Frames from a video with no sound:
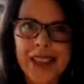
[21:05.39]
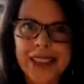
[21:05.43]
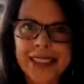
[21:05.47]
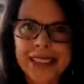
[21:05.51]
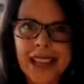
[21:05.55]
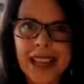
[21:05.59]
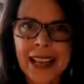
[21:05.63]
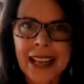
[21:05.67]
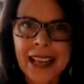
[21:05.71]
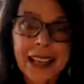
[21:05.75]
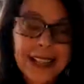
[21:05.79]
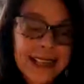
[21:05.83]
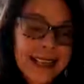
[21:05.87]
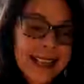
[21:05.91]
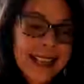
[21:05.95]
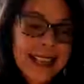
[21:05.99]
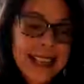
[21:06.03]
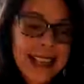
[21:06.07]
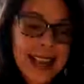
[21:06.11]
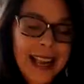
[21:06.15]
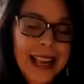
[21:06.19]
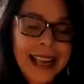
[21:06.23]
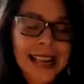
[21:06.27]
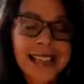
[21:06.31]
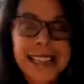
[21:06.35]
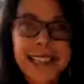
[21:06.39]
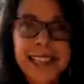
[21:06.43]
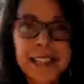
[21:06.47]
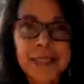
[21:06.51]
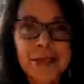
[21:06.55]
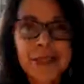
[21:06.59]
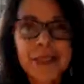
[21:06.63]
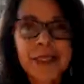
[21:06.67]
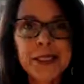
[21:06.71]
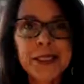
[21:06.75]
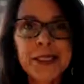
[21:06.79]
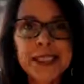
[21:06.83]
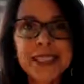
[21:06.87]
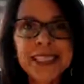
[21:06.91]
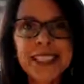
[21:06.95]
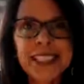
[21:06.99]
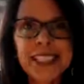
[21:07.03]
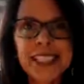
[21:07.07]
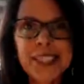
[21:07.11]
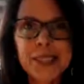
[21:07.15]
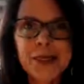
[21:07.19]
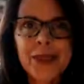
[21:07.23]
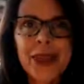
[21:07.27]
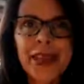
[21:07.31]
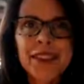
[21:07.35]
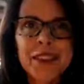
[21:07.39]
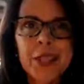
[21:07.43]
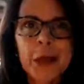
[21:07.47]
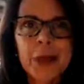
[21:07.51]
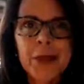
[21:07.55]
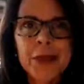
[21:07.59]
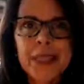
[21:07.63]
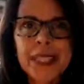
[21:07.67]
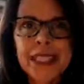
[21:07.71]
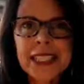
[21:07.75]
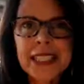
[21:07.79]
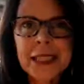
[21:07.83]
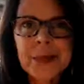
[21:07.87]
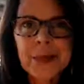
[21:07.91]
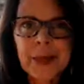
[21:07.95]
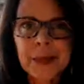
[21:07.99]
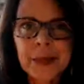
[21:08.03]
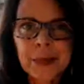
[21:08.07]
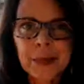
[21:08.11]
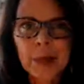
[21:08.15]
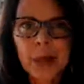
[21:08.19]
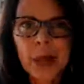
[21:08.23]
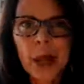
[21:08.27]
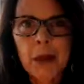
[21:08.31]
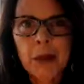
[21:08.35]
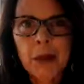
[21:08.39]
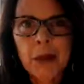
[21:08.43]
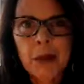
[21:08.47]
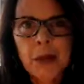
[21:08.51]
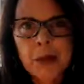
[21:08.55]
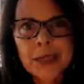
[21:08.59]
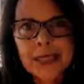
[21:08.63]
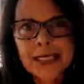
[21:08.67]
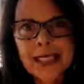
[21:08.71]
And I think rather than sitting around complaining about the problem,